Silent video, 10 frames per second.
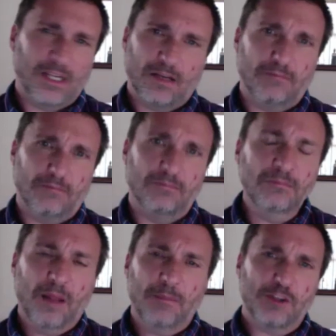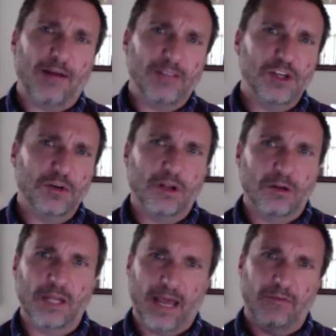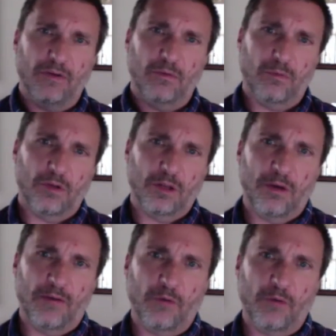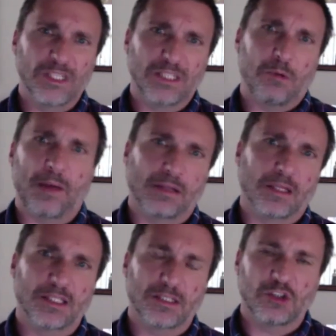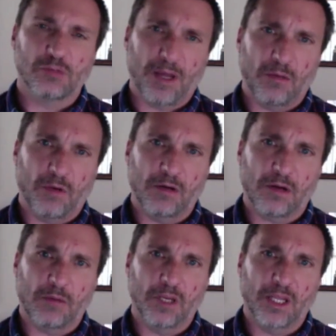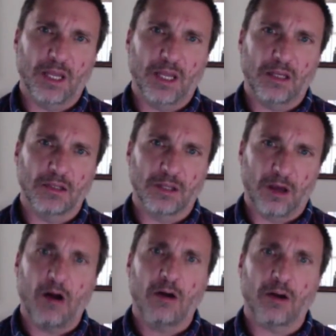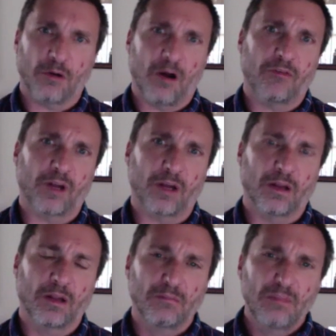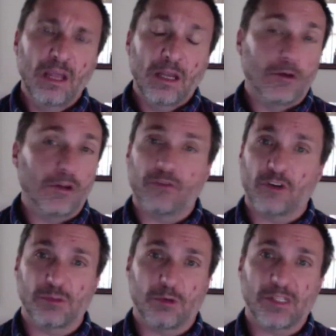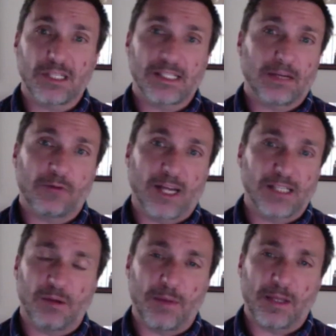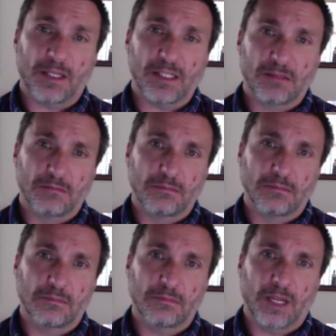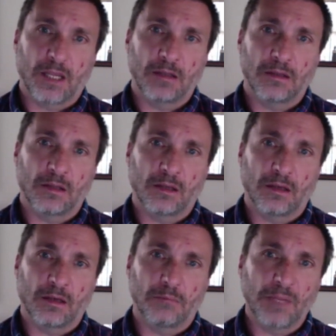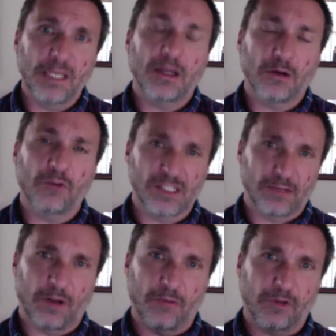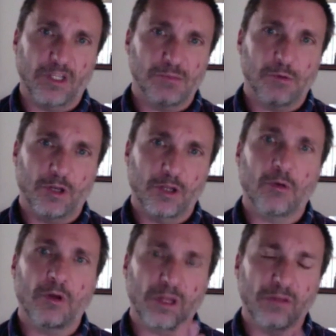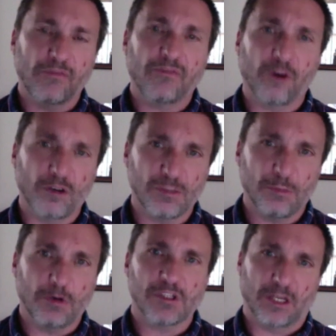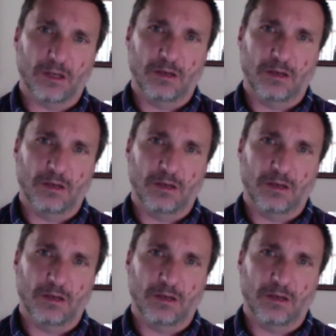I mean, Travis, you clearly have a wisdom about this, just by the way you're communicating and the heart you're offering it. You're the first person that's ever asked me about this. And many interviews I've done for this book, you are the first person